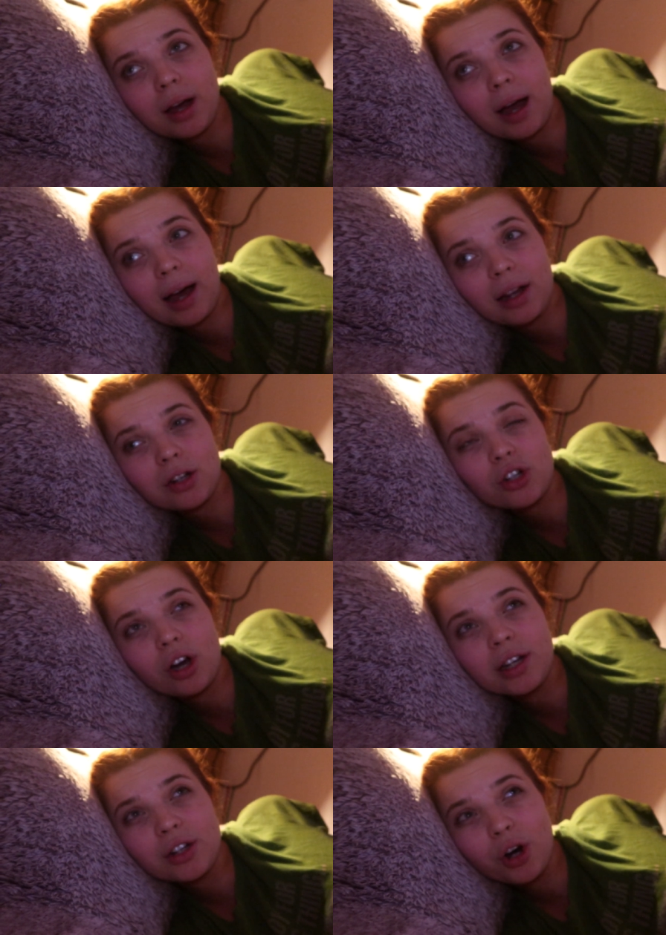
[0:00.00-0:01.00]
And
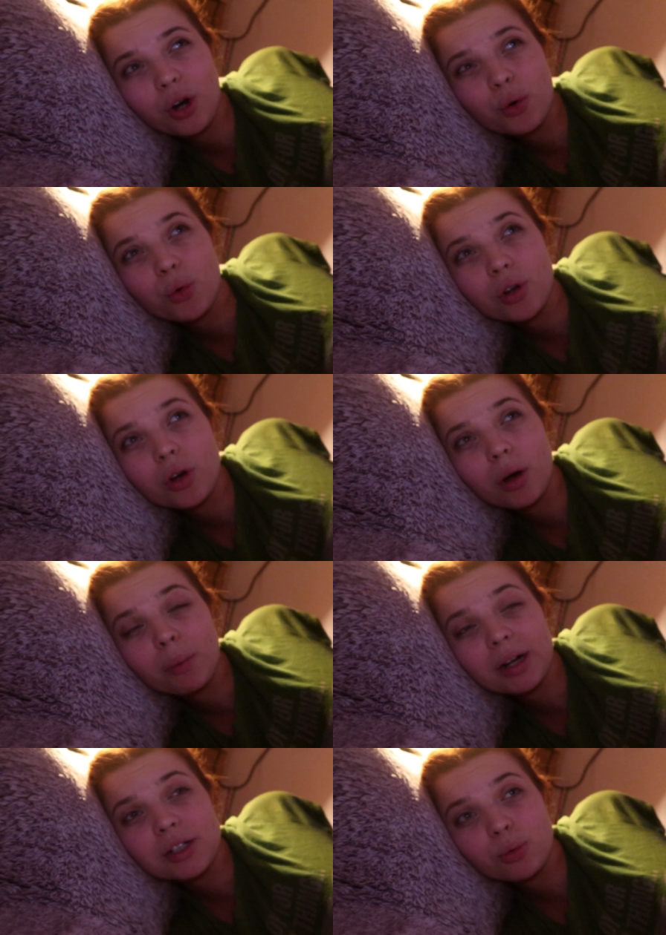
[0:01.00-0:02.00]
I know that going
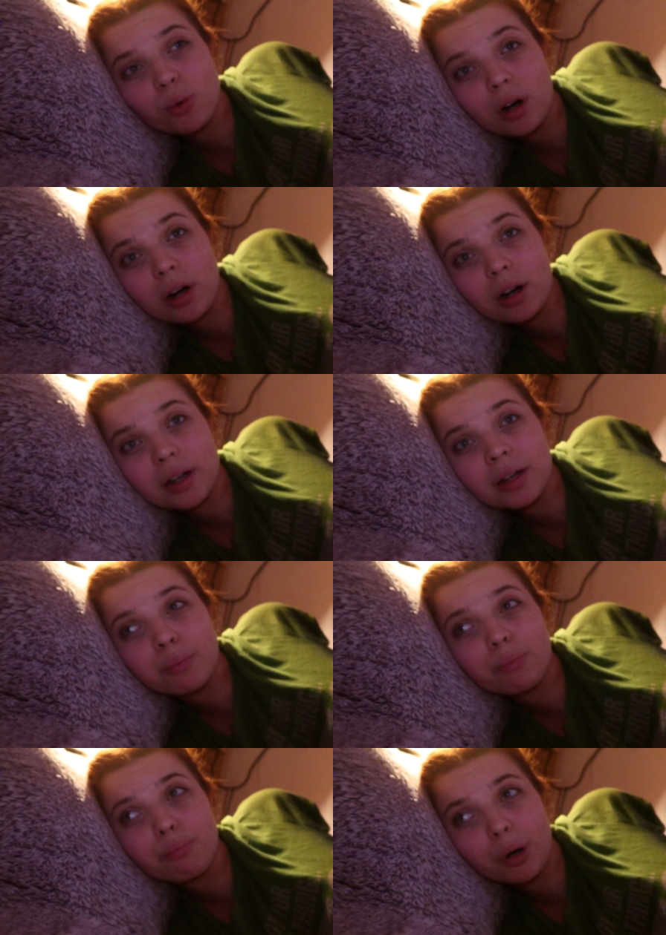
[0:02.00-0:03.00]
back to work
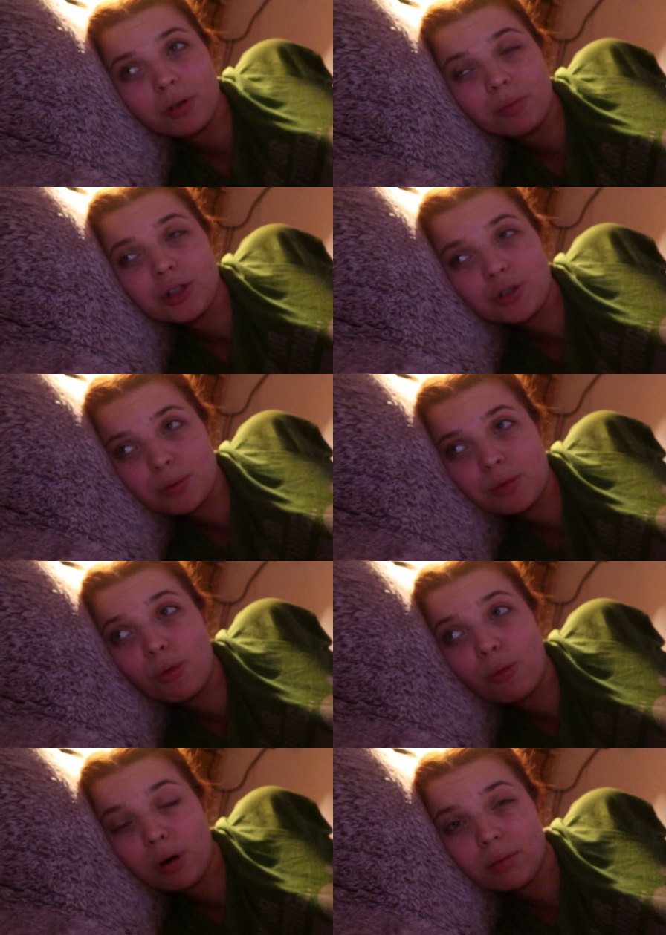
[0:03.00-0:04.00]
in both my jobs
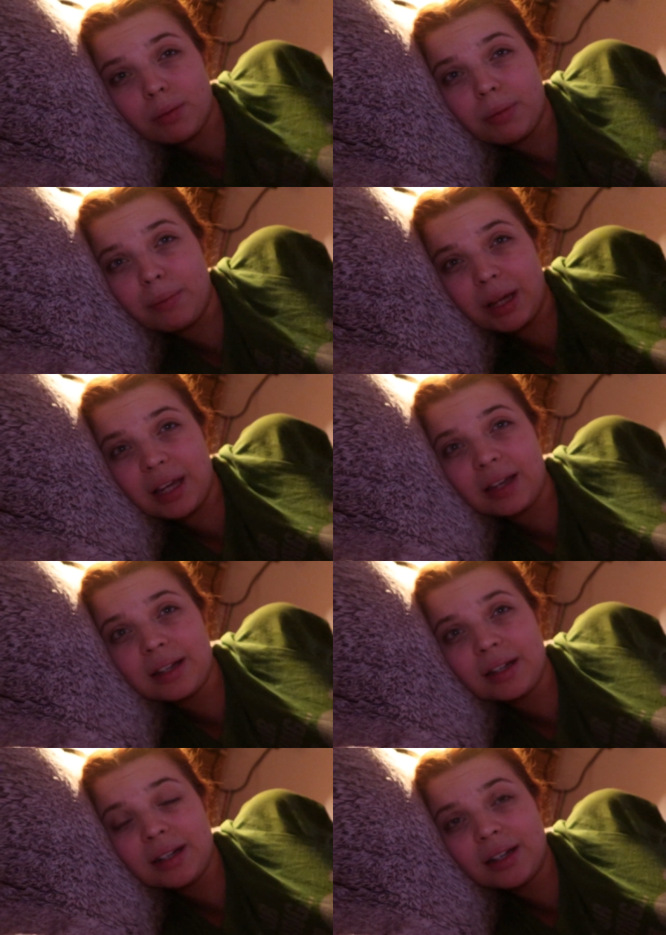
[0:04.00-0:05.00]
will probably be